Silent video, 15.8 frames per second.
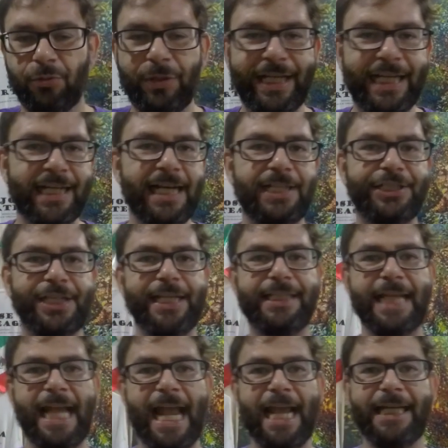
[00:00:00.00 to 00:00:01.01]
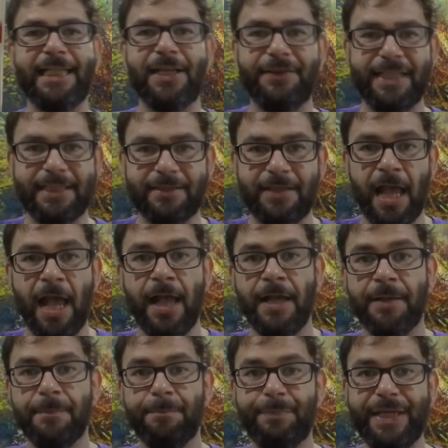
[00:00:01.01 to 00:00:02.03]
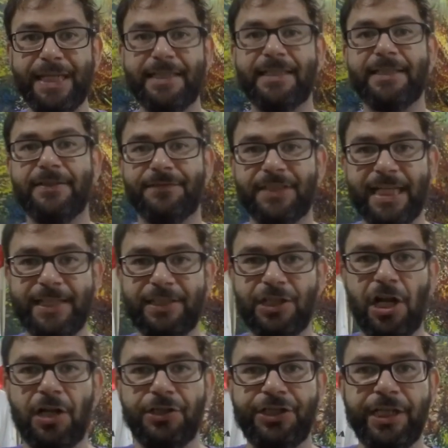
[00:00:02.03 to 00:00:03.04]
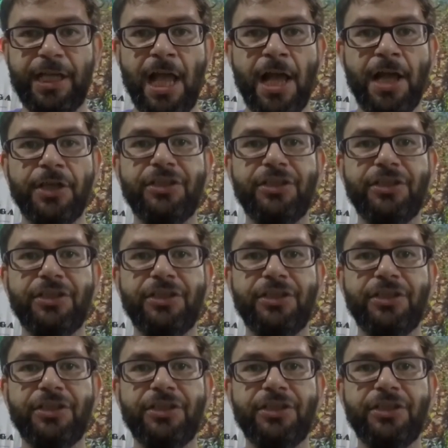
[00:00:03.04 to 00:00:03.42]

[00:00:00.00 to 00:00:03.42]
We cannot change any of these pieces of technology